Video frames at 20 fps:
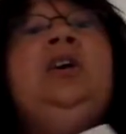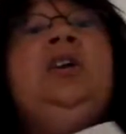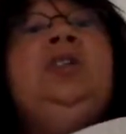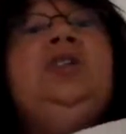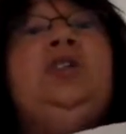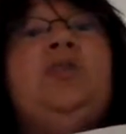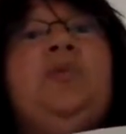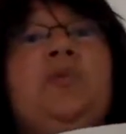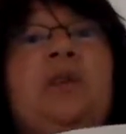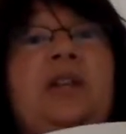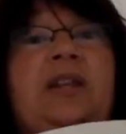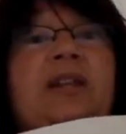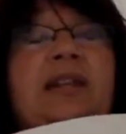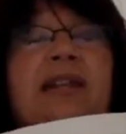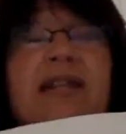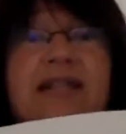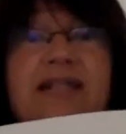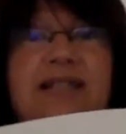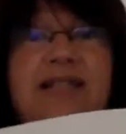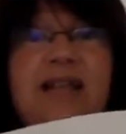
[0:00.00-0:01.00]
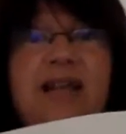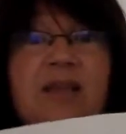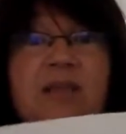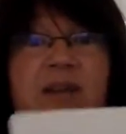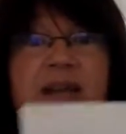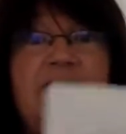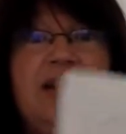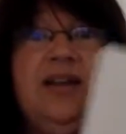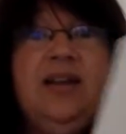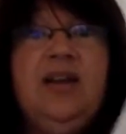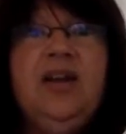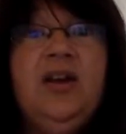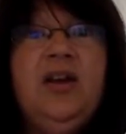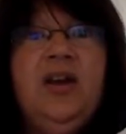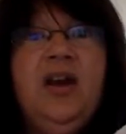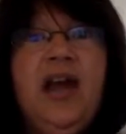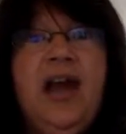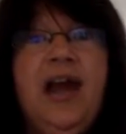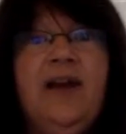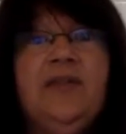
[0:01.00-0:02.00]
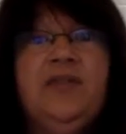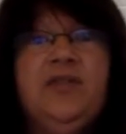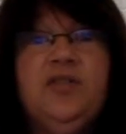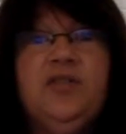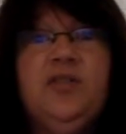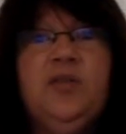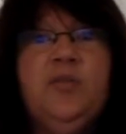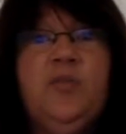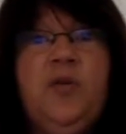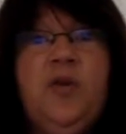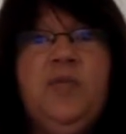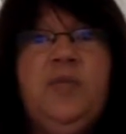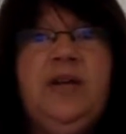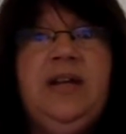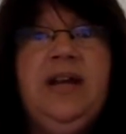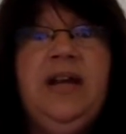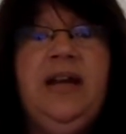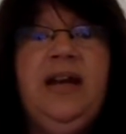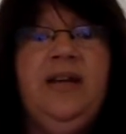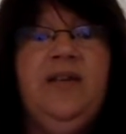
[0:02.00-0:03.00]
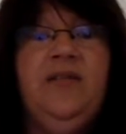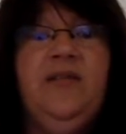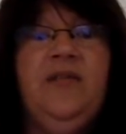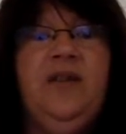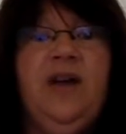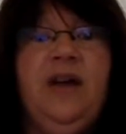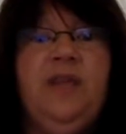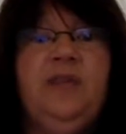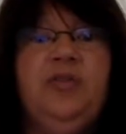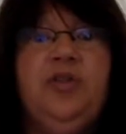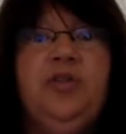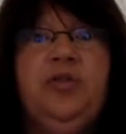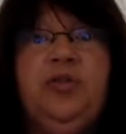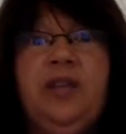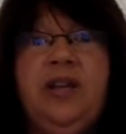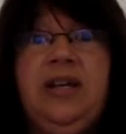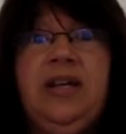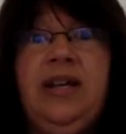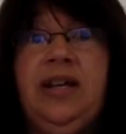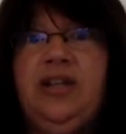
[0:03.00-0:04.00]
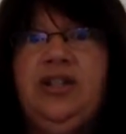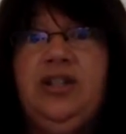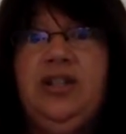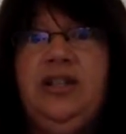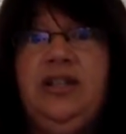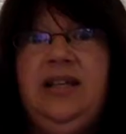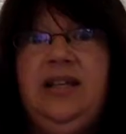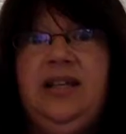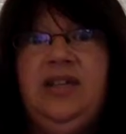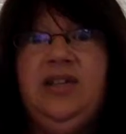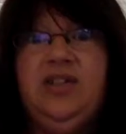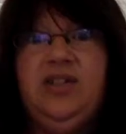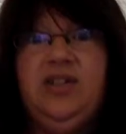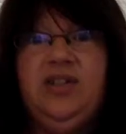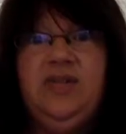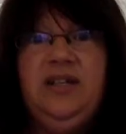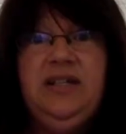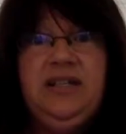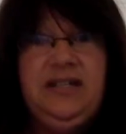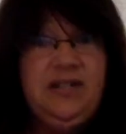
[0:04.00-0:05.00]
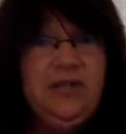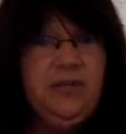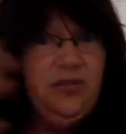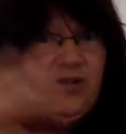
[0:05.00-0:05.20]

So when the kids come in after their moment of truth connection in the service,